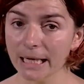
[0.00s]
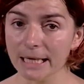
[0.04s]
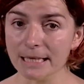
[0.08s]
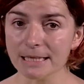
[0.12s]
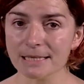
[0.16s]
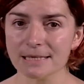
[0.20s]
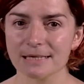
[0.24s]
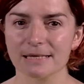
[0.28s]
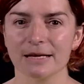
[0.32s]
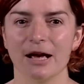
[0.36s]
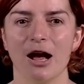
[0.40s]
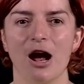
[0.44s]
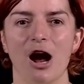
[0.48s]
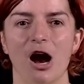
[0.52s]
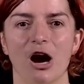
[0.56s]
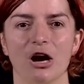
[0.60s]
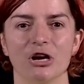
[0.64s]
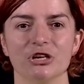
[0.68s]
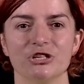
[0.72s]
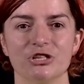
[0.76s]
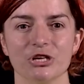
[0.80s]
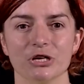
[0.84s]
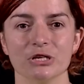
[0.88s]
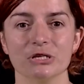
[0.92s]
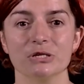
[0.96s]
lists are
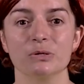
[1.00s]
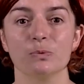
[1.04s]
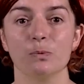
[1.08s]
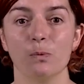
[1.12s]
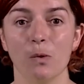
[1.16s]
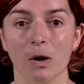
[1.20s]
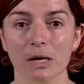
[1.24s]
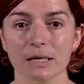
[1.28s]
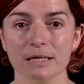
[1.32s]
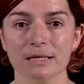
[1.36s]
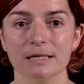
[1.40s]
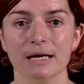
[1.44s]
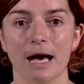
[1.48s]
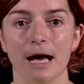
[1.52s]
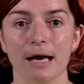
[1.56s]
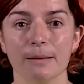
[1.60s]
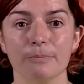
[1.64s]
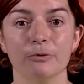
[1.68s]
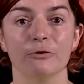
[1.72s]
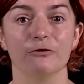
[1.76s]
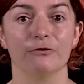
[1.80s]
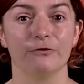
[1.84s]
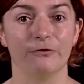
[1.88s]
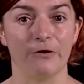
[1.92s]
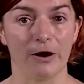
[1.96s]
just one type
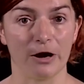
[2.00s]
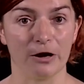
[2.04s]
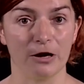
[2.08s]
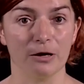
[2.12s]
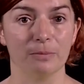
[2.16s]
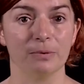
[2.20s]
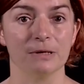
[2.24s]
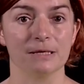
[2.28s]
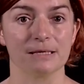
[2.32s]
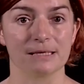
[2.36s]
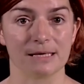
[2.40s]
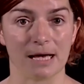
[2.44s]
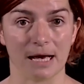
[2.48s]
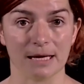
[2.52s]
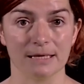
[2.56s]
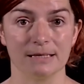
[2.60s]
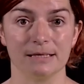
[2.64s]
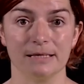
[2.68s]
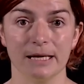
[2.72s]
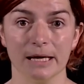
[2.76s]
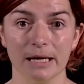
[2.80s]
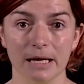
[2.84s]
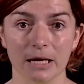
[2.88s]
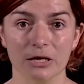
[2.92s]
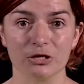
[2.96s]
of variable-sized
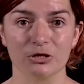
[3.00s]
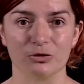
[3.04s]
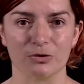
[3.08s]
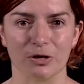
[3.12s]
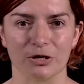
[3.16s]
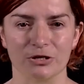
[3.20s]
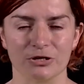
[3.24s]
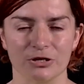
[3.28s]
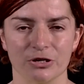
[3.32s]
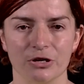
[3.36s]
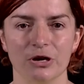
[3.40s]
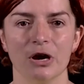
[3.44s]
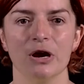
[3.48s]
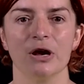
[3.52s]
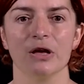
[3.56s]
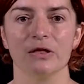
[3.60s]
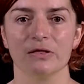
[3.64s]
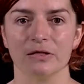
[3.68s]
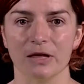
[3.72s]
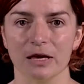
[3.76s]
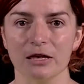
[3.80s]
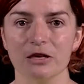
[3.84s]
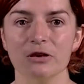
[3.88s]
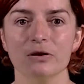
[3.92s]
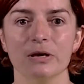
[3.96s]
data structure
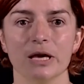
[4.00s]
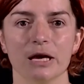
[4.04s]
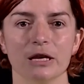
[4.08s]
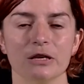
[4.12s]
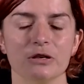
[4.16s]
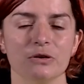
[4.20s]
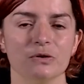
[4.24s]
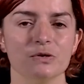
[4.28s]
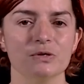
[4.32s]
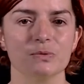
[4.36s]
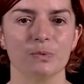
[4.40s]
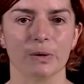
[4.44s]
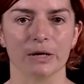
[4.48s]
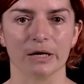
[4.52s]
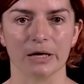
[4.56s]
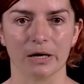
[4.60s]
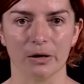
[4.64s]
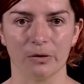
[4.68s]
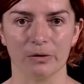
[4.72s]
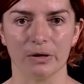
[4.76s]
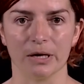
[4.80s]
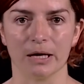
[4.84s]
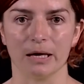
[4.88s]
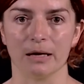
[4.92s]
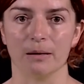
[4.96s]
that you can use when
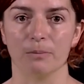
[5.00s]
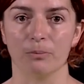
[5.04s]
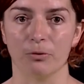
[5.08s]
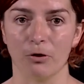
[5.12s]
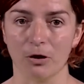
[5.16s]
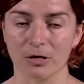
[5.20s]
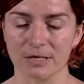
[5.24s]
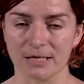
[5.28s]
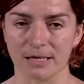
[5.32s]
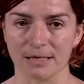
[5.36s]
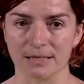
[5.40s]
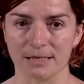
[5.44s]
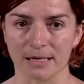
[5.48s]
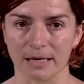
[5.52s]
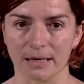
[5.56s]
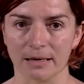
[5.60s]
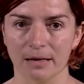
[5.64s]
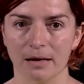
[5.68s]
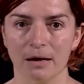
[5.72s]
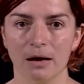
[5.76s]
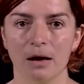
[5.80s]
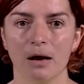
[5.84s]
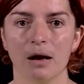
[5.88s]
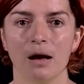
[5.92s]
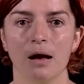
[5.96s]
coding and processing,
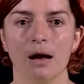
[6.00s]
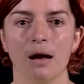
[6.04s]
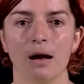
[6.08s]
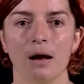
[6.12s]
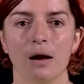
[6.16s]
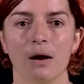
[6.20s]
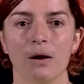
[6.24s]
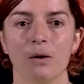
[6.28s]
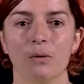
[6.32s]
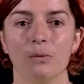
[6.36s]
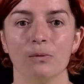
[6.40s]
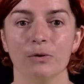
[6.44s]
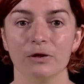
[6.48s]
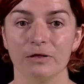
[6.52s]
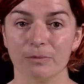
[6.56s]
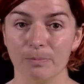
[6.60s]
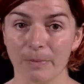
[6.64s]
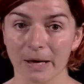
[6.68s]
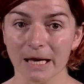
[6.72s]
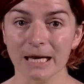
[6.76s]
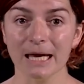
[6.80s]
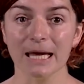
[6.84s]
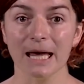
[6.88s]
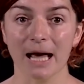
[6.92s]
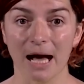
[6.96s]
with
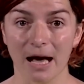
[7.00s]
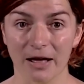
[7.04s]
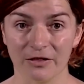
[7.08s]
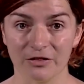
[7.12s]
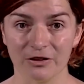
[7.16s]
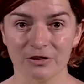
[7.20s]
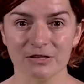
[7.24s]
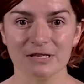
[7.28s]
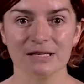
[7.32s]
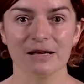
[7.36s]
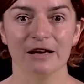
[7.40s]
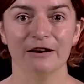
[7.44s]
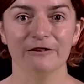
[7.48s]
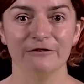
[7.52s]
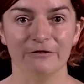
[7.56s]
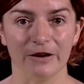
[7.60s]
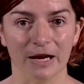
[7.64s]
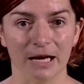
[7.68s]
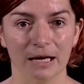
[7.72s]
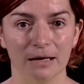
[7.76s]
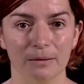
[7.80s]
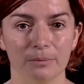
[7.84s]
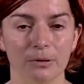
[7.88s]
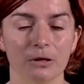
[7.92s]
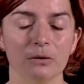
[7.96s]
many others
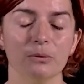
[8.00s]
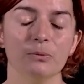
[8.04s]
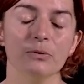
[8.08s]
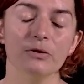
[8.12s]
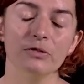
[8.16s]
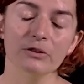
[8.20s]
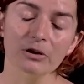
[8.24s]
available with